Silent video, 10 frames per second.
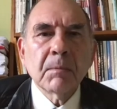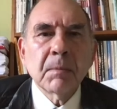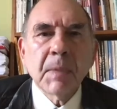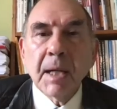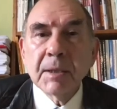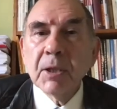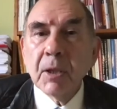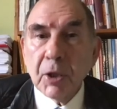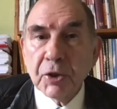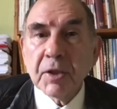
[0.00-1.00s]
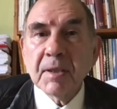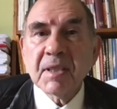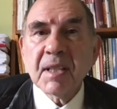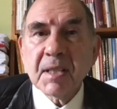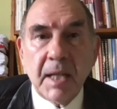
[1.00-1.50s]
ideological
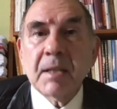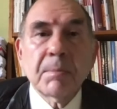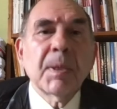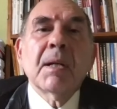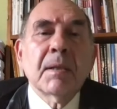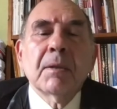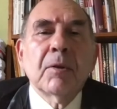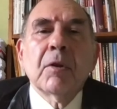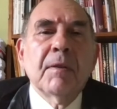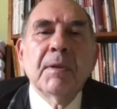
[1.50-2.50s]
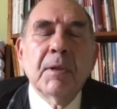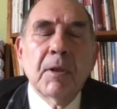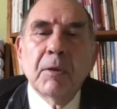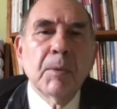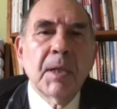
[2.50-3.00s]
success, because it took over the
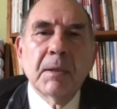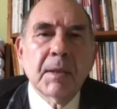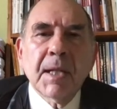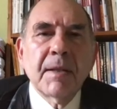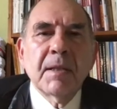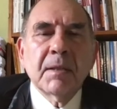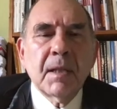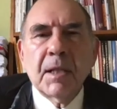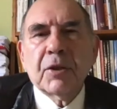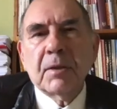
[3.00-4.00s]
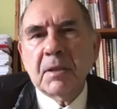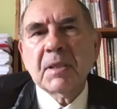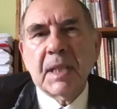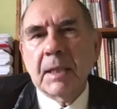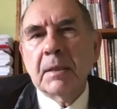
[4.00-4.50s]
whole world, okay? The international
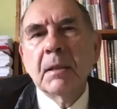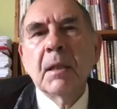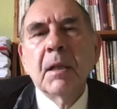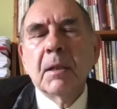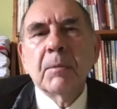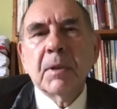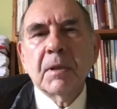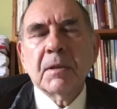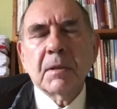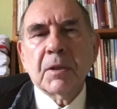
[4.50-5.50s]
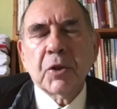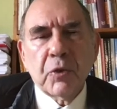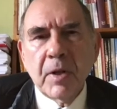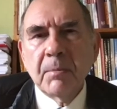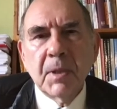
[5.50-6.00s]
style with its
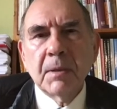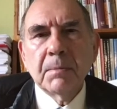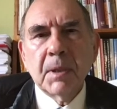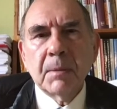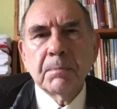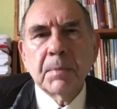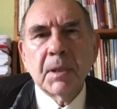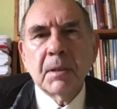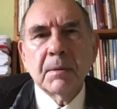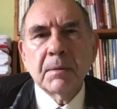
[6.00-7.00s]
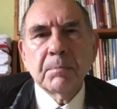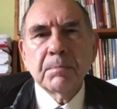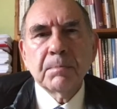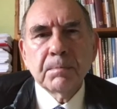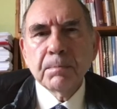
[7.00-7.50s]
extremely
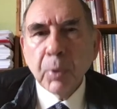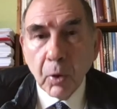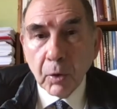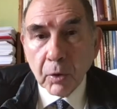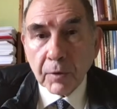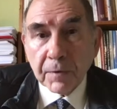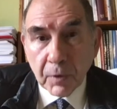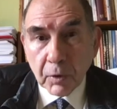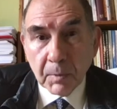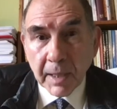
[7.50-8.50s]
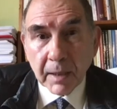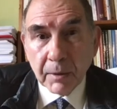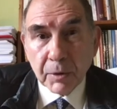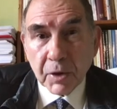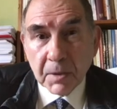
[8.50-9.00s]
poor form
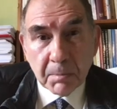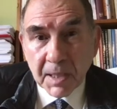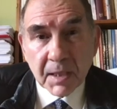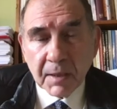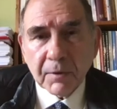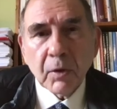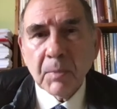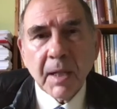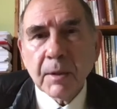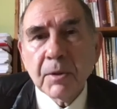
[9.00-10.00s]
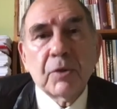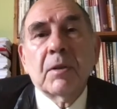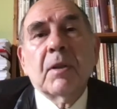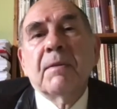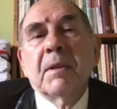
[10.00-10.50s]
language, simplistic form language,
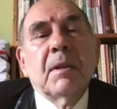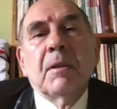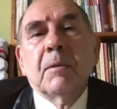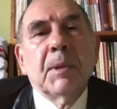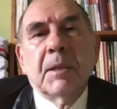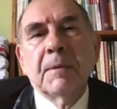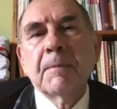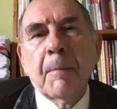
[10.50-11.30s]
took over the whole world.